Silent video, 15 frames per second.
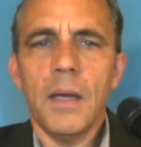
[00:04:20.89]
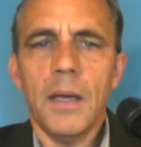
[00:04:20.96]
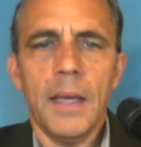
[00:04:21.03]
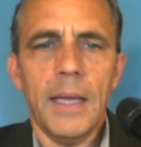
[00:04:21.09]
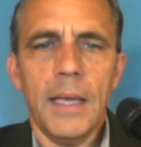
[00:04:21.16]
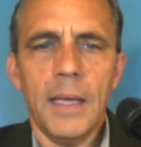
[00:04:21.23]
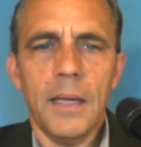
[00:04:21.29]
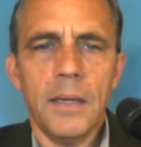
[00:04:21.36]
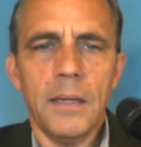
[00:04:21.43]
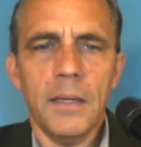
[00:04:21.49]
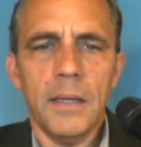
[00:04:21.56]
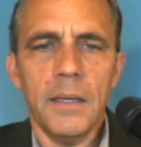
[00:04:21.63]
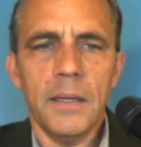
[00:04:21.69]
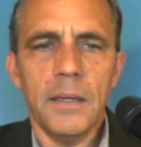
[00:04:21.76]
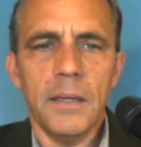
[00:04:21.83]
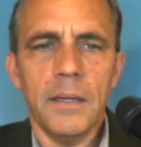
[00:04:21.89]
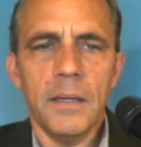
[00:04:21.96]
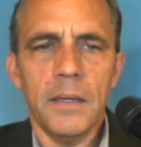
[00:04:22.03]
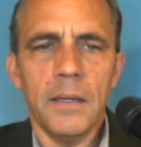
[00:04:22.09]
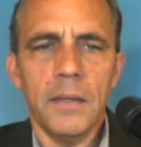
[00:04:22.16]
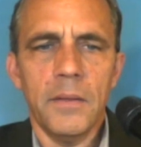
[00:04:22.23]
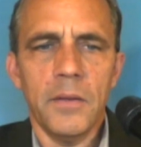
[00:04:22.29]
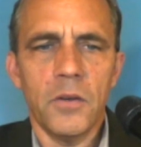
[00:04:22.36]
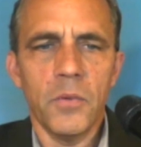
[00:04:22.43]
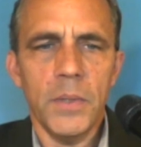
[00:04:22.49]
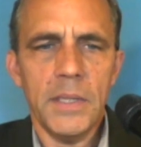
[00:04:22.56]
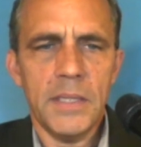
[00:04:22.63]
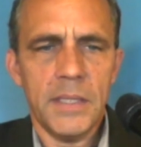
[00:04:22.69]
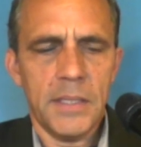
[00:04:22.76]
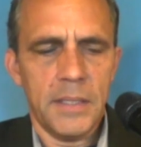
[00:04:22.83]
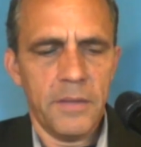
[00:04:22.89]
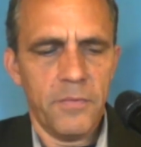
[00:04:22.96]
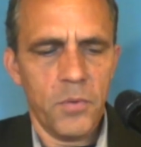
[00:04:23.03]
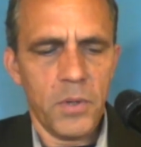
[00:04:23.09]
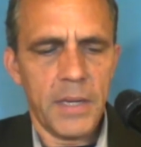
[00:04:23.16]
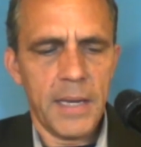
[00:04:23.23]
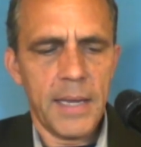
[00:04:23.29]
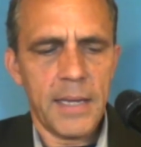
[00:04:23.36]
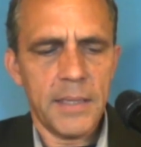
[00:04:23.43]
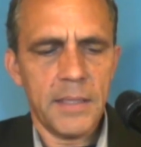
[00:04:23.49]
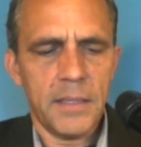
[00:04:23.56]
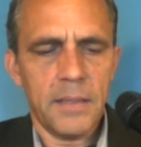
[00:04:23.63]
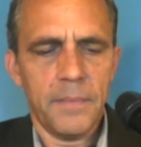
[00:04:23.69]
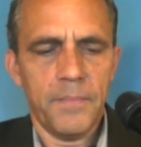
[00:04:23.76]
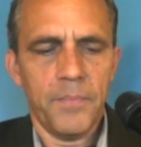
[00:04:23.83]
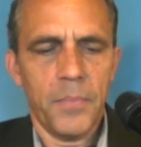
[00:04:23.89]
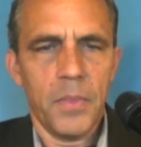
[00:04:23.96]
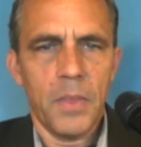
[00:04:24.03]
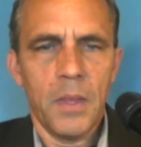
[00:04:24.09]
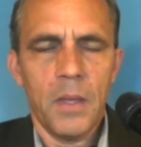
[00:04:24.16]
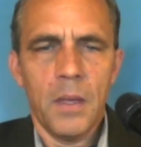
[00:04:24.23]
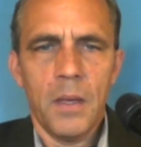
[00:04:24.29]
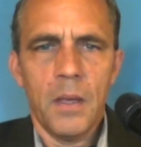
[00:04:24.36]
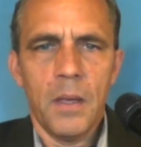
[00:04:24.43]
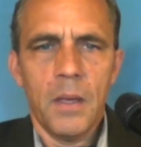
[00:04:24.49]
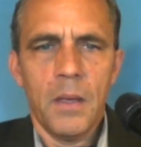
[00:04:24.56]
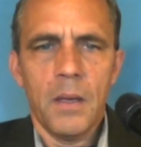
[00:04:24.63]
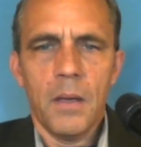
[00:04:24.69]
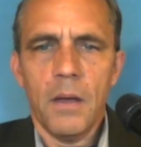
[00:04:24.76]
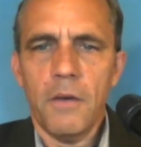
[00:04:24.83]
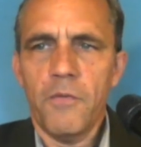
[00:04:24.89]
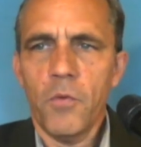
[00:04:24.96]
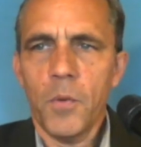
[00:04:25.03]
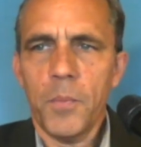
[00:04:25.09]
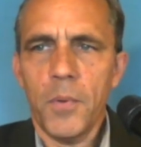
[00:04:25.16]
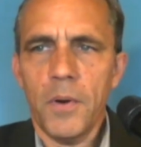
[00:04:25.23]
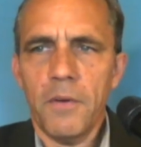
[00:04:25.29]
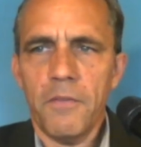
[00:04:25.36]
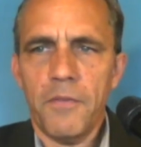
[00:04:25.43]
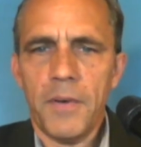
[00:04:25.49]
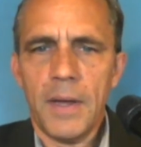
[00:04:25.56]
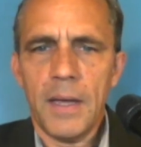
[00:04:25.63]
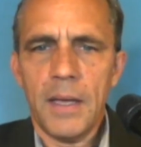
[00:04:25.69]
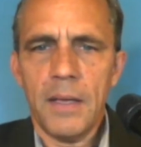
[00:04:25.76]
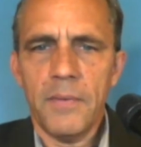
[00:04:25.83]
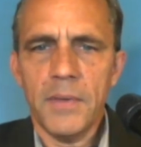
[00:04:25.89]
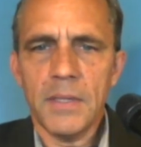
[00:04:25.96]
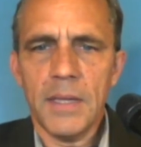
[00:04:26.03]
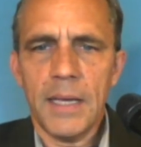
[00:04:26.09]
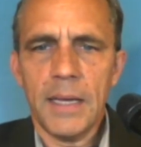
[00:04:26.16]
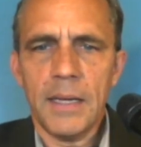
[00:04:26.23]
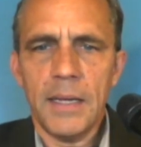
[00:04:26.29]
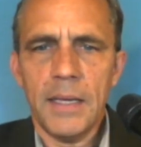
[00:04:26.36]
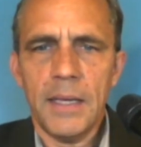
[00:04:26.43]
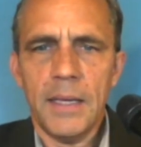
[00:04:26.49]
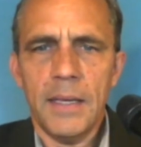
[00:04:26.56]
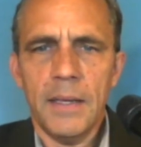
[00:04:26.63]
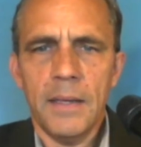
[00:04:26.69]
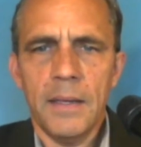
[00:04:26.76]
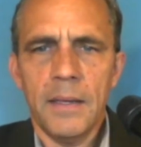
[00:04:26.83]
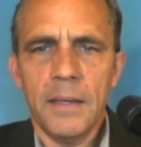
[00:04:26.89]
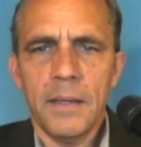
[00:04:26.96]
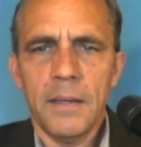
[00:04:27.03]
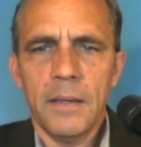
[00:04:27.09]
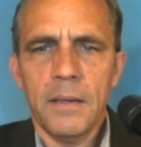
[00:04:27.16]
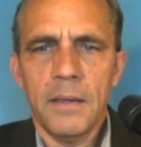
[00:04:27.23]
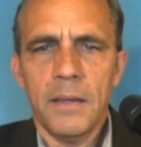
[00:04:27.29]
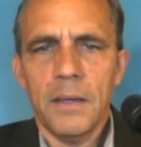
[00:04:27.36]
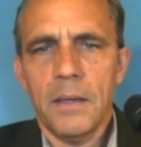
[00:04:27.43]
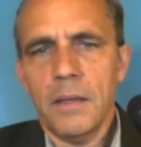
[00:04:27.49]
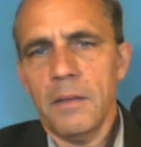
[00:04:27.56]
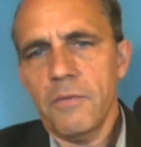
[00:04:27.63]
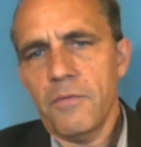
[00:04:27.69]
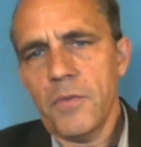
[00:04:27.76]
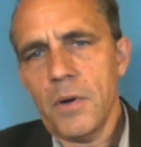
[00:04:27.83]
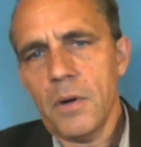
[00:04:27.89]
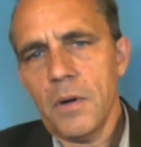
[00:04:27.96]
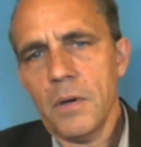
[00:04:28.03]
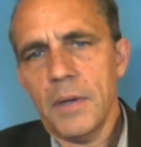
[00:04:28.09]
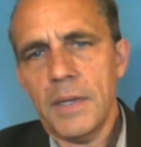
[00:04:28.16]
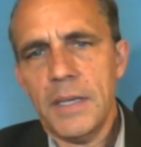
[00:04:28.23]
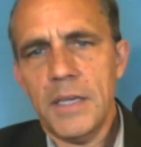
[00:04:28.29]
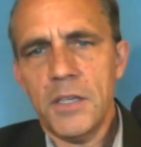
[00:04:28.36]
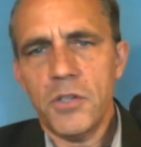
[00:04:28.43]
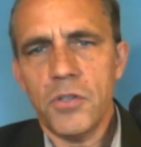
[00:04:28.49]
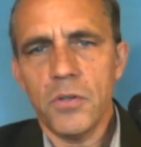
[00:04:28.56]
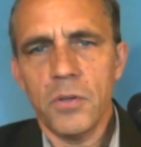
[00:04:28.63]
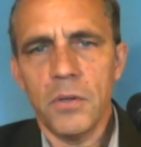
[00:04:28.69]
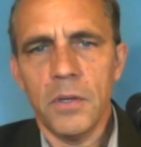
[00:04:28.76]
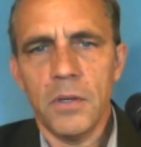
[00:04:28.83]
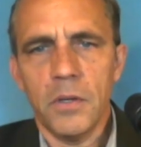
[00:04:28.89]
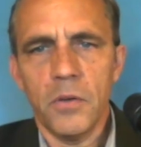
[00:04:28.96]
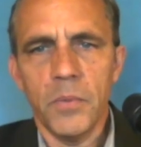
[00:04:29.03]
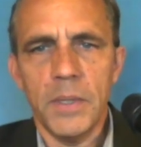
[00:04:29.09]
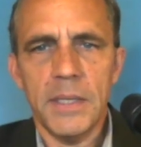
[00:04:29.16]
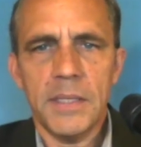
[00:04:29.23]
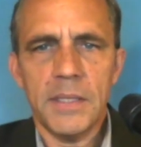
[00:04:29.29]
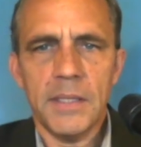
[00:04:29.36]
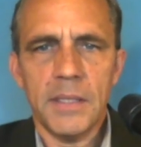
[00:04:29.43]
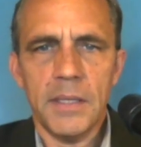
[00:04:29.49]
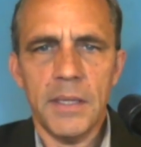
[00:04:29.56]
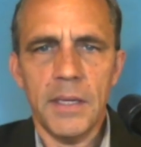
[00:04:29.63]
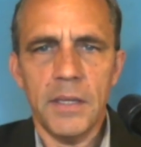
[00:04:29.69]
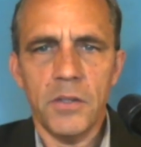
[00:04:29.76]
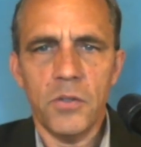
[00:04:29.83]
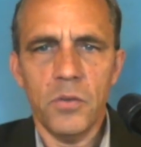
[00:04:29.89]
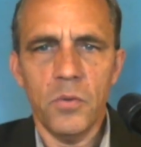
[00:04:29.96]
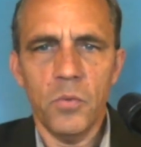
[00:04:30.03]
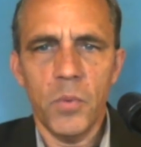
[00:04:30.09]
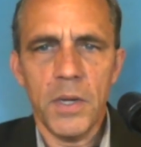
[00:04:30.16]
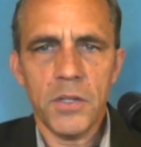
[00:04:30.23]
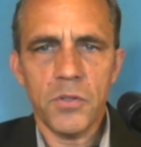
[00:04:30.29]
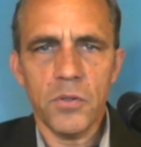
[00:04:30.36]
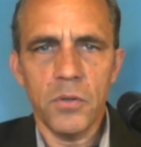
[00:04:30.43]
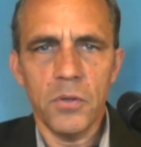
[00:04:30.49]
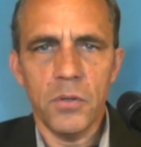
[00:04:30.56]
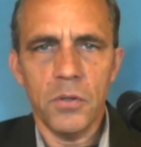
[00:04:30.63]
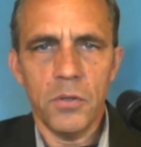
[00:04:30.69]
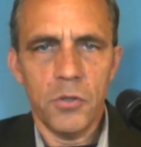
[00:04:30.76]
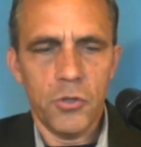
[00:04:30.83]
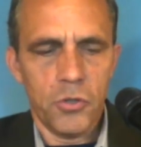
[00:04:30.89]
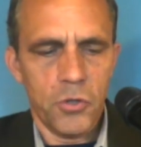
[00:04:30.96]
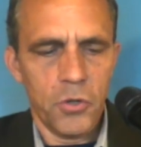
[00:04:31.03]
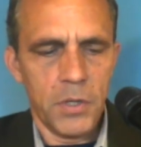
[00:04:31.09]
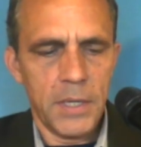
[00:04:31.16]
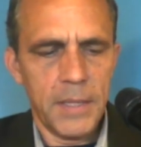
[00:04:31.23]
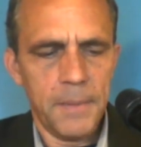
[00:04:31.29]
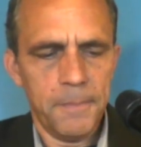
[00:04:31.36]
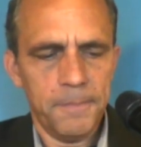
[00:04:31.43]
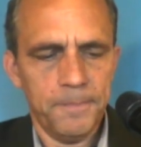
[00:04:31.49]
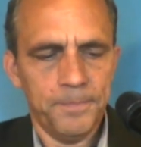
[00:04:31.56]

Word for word: And in uh, the Greece forecast, a 4.5 is likely in far eastern Greece into western Turkey.